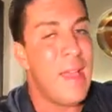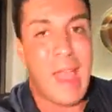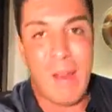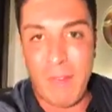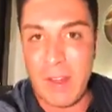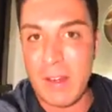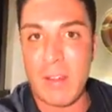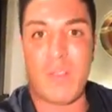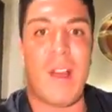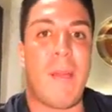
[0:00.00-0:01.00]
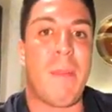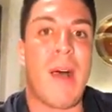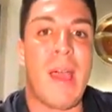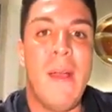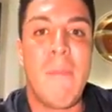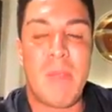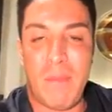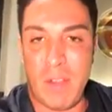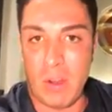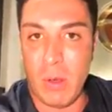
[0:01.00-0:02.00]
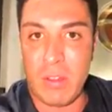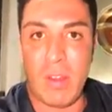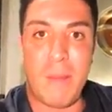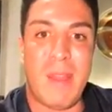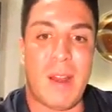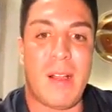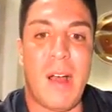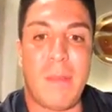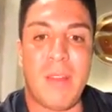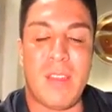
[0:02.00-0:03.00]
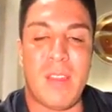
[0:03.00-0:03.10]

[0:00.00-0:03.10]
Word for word: Every year is flying by. If your goals aren't being accomplished,